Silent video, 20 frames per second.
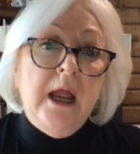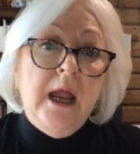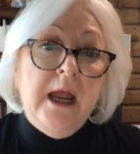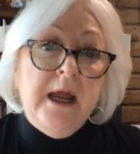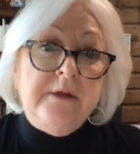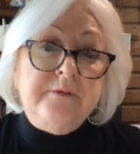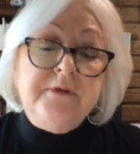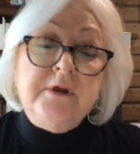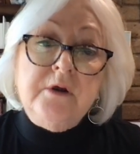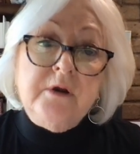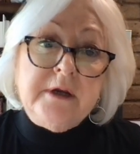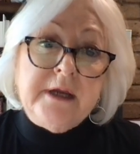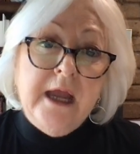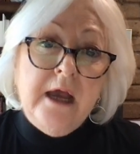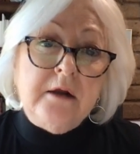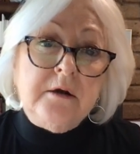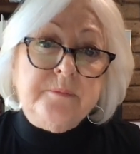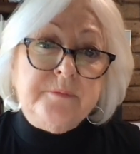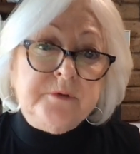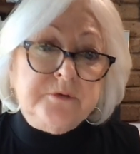and they're
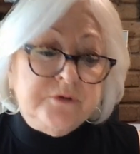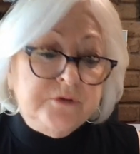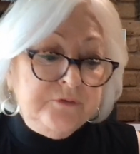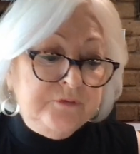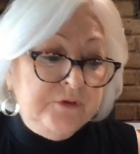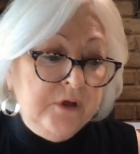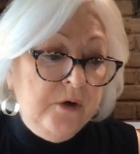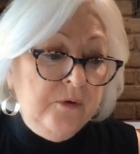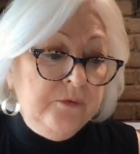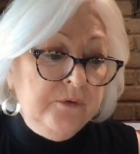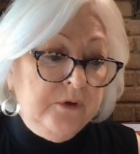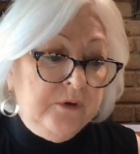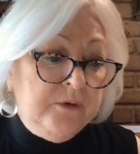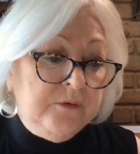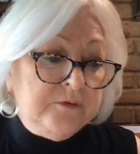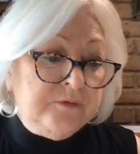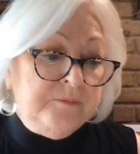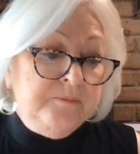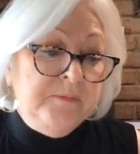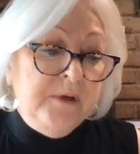accountable to
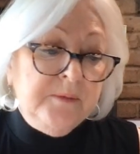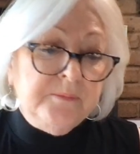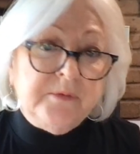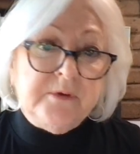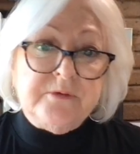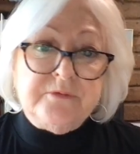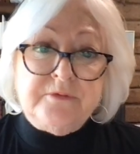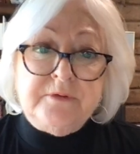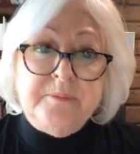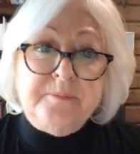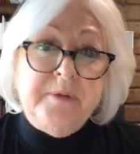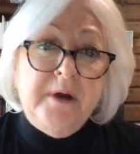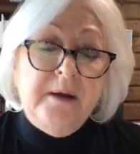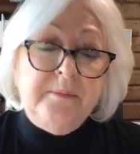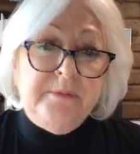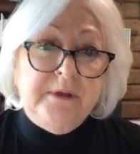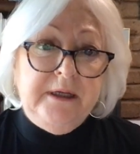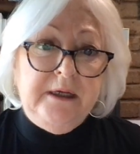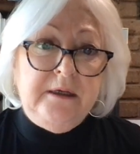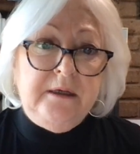donors, members, the
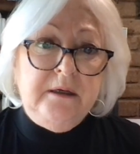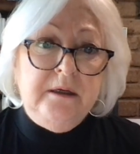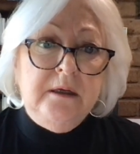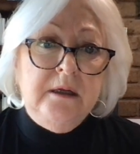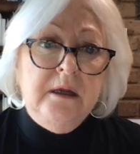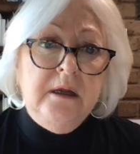public.